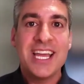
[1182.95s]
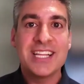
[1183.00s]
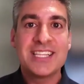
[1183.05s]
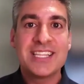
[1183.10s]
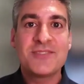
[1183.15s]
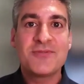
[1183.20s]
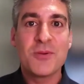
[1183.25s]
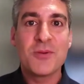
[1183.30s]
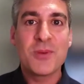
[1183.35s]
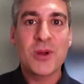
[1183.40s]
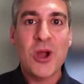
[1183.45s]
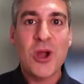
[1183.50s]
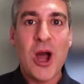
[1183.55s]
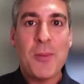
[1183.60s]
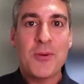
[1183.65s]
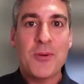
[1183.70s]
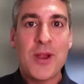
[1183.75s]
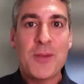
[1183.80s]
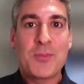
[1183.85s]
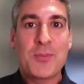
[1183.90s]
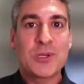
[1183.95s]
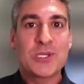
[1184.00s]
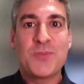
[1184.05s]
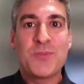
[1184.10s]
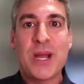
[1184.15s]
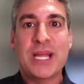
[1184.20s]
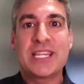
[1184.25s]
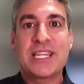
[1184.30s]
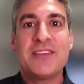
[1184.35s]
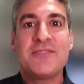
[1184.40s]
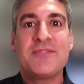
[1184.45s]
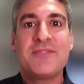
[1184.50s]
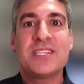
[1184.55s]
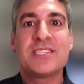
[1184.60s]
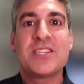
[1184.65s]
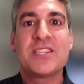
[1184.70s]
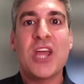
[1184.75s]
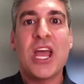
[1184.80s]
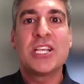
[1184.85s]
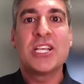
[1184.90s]
It's from a copyright perspective,
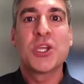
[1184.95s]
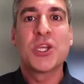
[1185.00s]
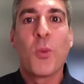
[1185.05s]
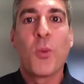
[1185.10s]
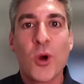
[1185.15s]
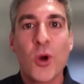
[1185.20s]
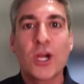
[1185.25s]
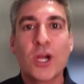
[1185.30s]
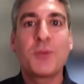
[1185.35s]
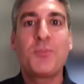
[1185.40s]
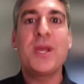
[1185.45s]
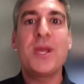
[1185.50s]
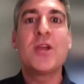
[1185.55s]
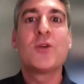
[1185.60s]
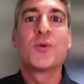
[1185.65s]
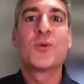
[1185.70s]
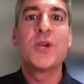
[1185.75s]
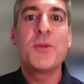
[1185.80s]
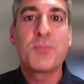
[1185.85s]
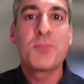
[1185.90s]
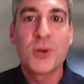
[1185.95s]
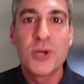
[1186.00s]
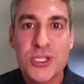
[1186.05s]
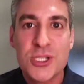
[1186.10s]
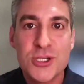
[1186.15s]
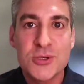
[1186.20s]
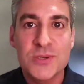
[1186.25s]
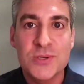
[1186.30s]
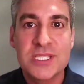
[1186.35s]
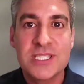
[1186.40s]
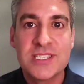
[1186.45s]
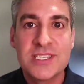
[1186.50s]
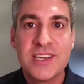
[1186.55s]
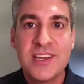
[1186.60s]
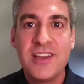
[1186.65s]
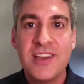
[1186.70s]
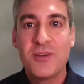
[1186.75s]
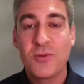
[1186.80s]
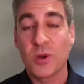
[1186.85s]
is the work being reproduced,